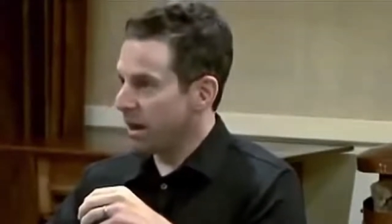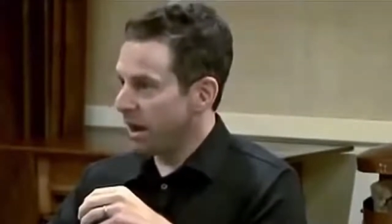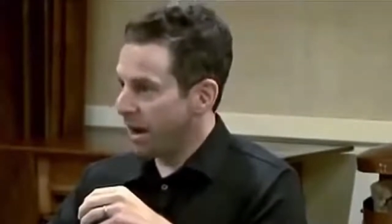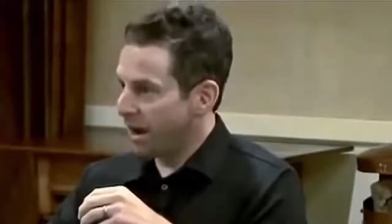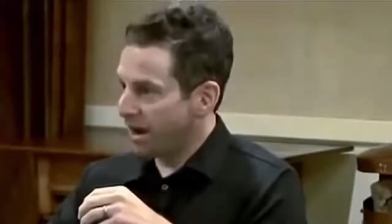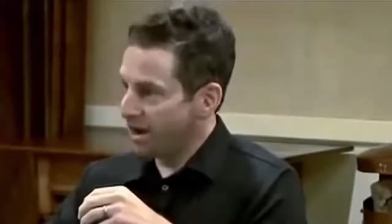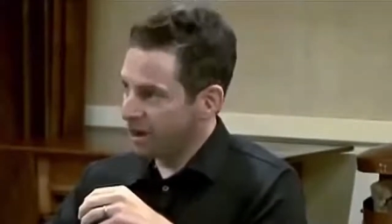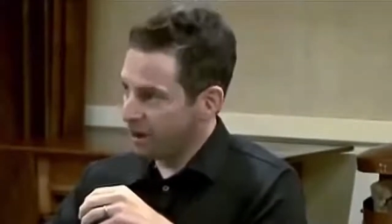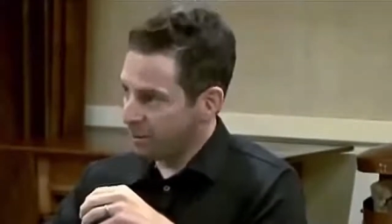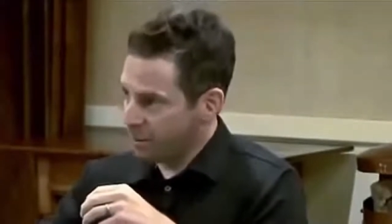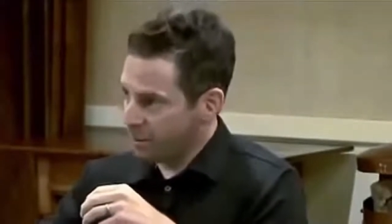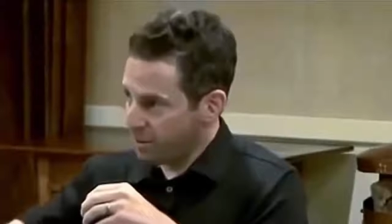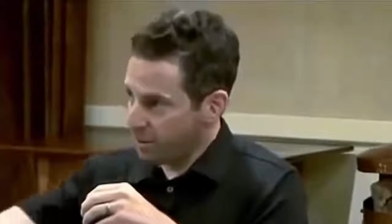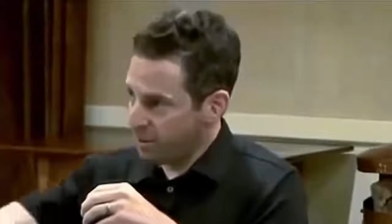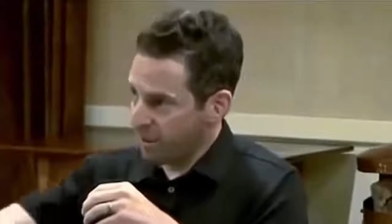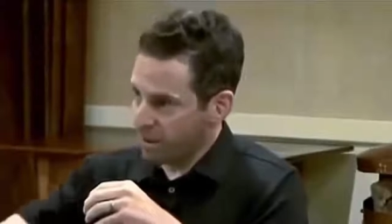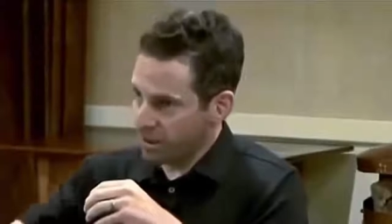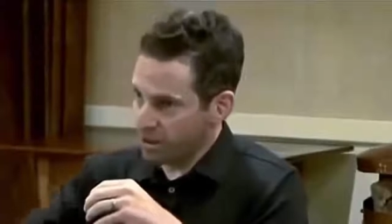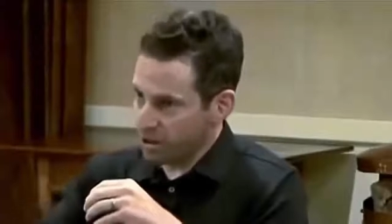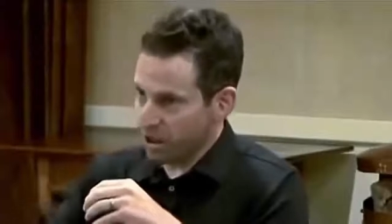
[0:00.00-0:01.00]
I hear
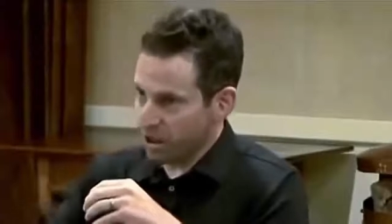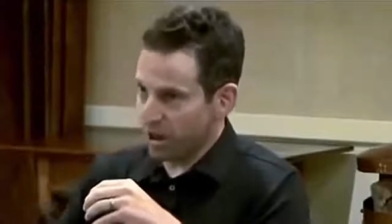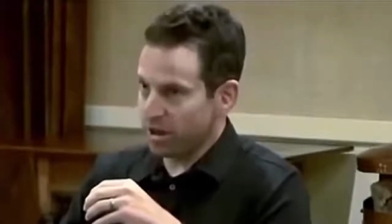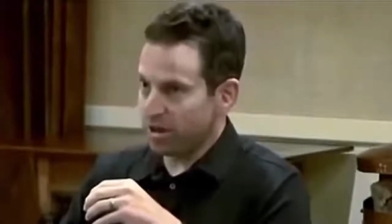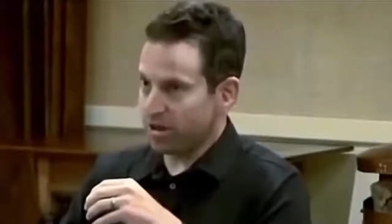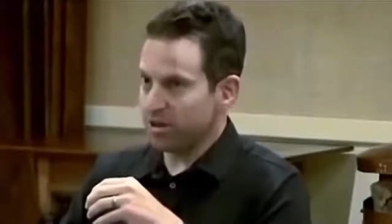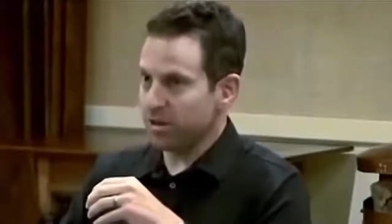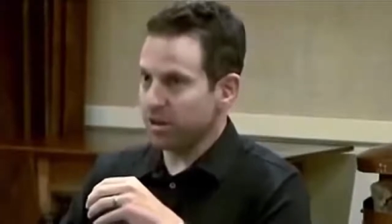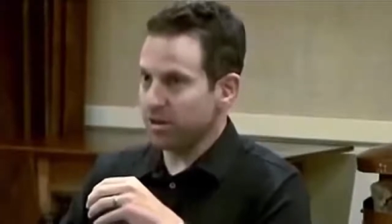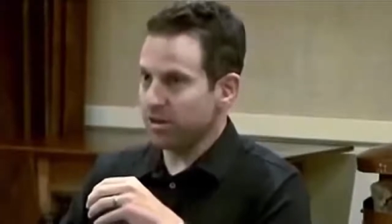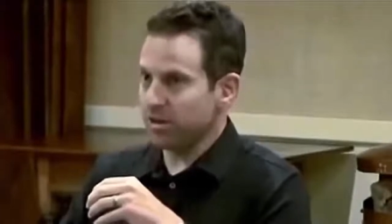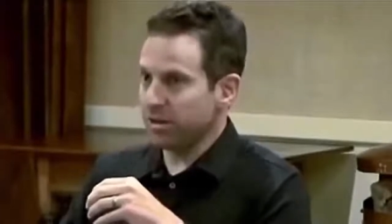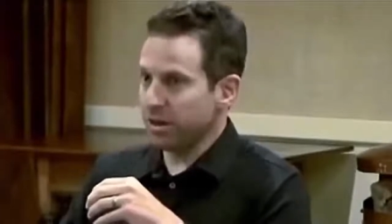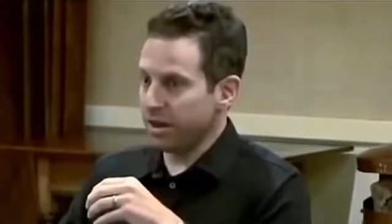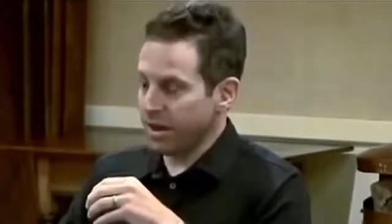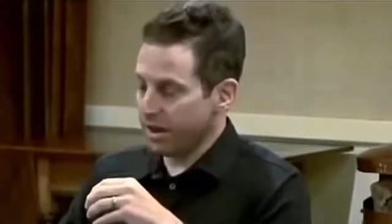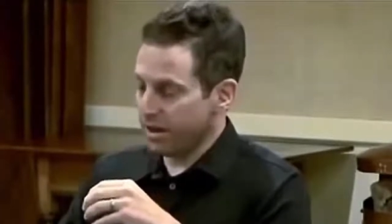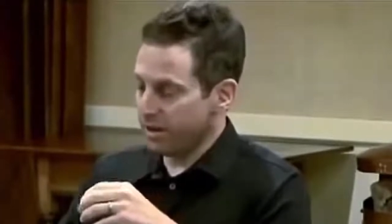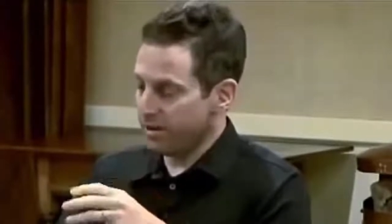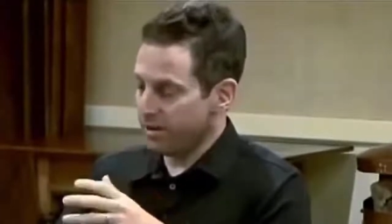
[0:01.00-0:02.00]
people like Jonathan
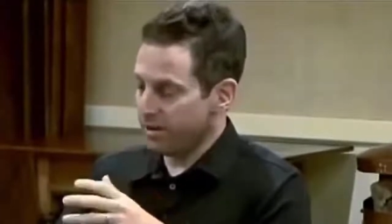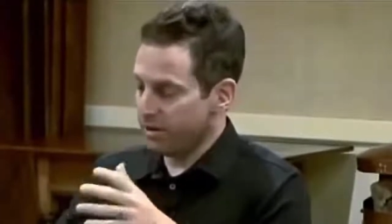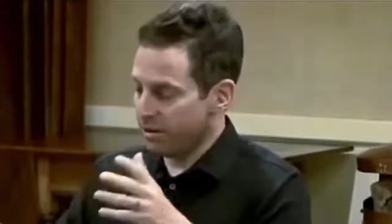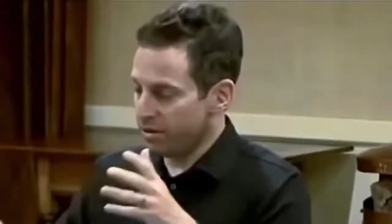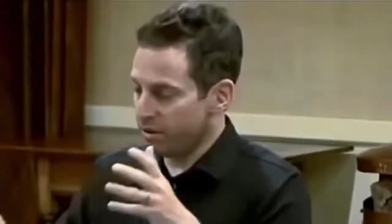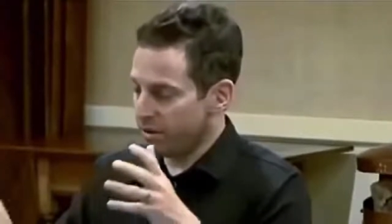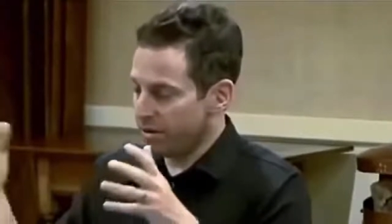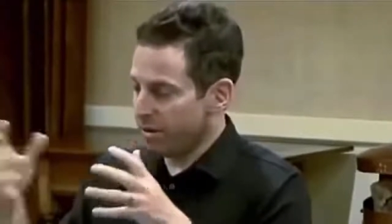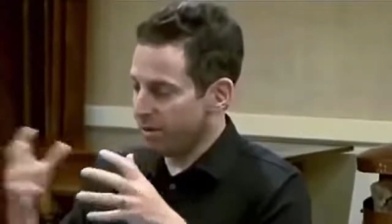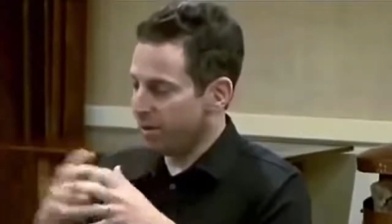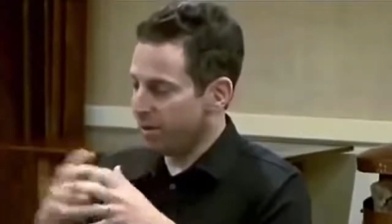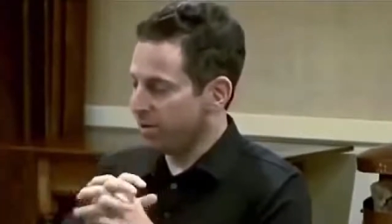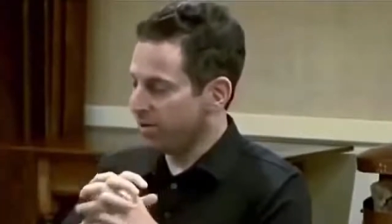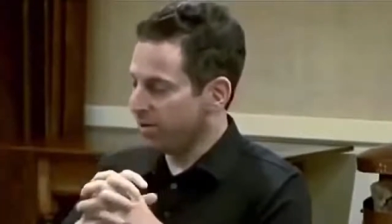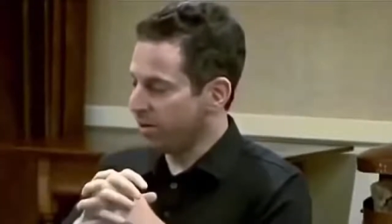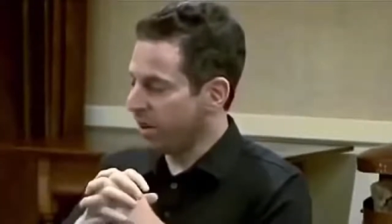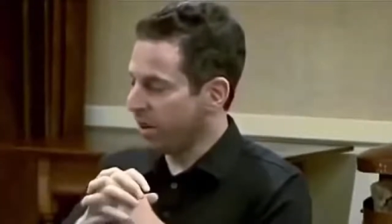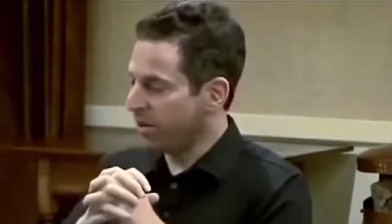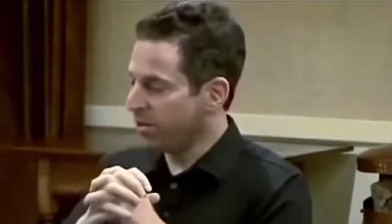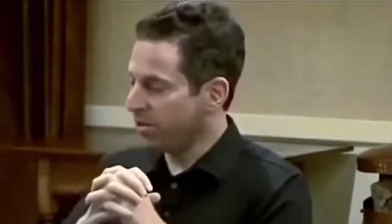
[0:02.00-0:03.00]
and certainly many
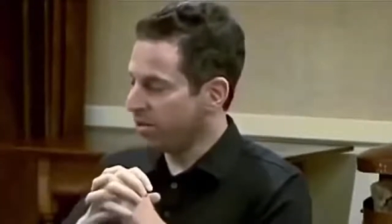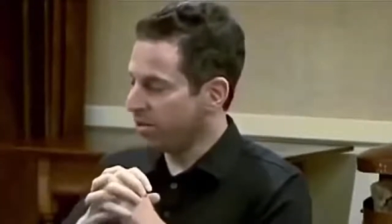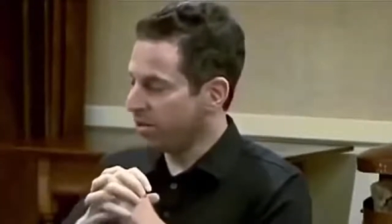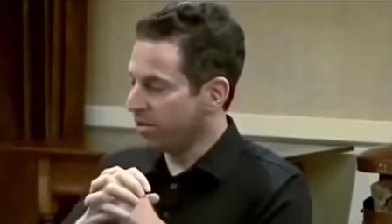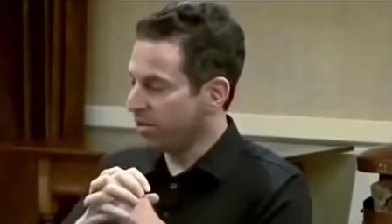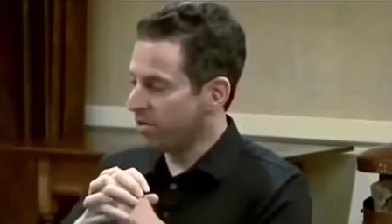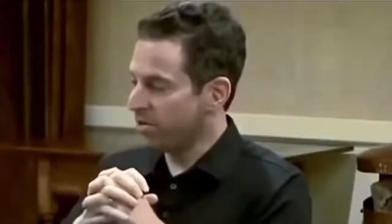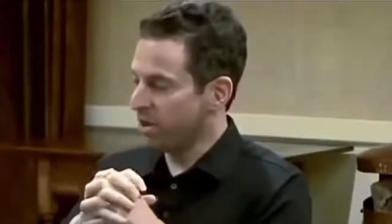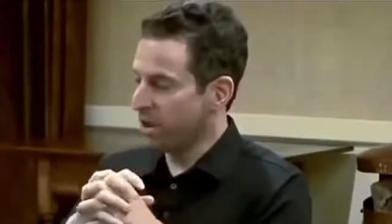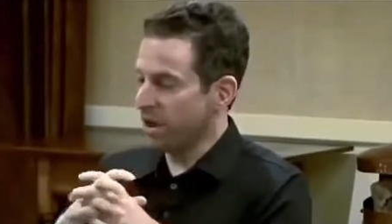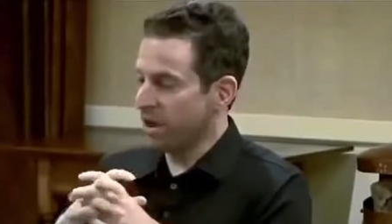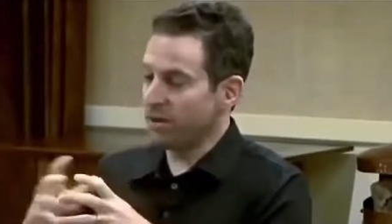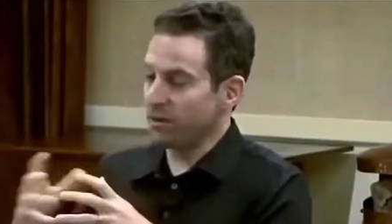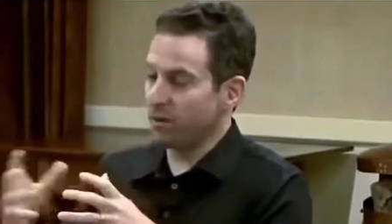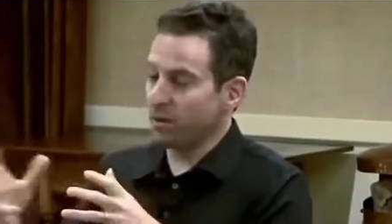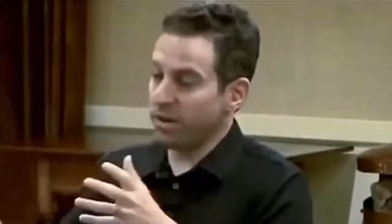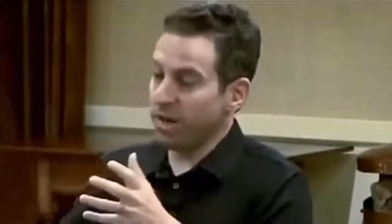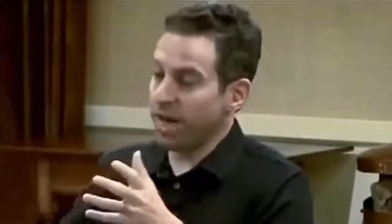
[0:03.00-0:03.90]
philosophers saying,